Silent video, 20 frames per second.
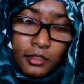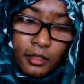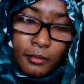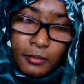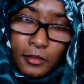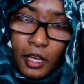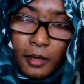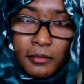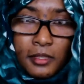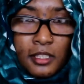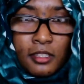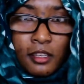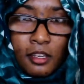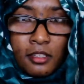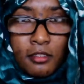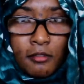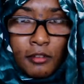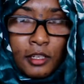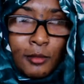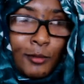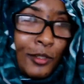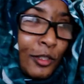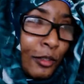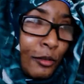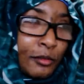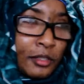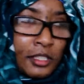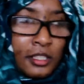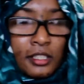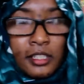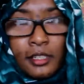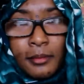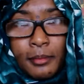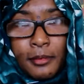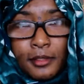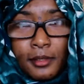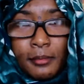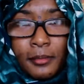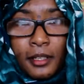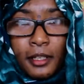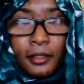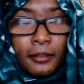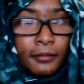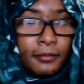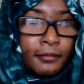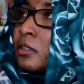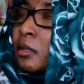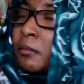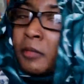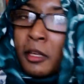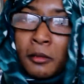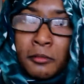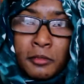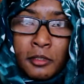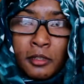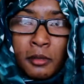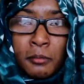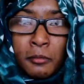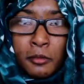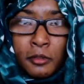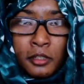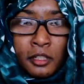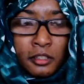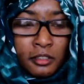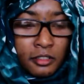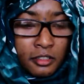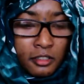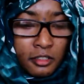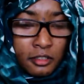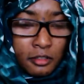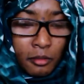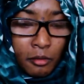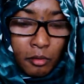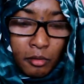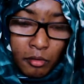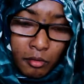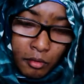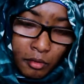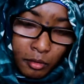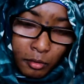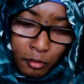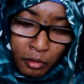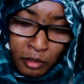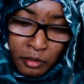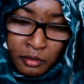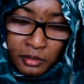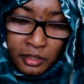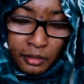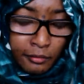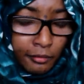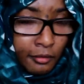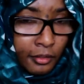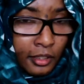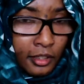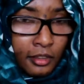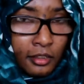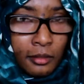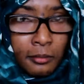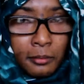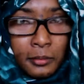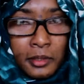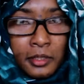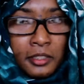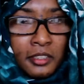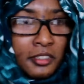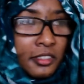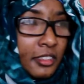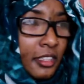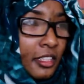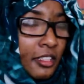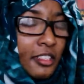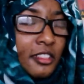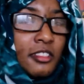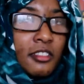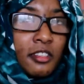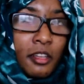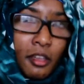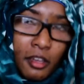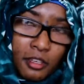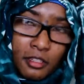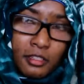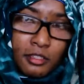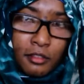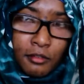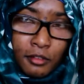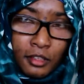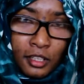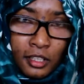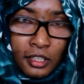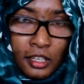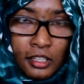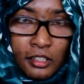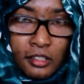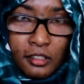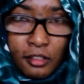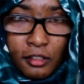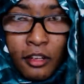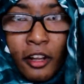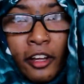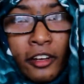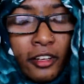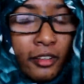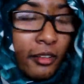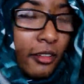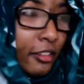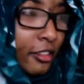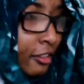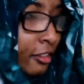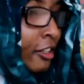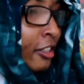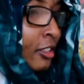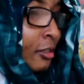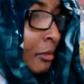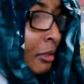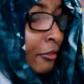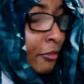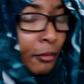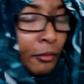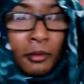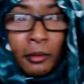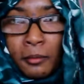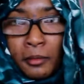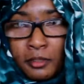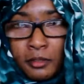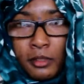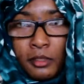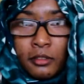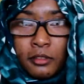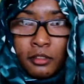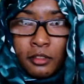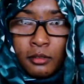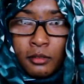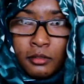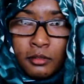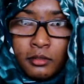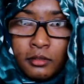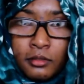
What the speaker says: Sometimes it's nice to read when you're going to sleep or something. Sometimes when I'm bored, I just go through the quotes and read them because they're just nice to read and you learn a bit from them as well, you know?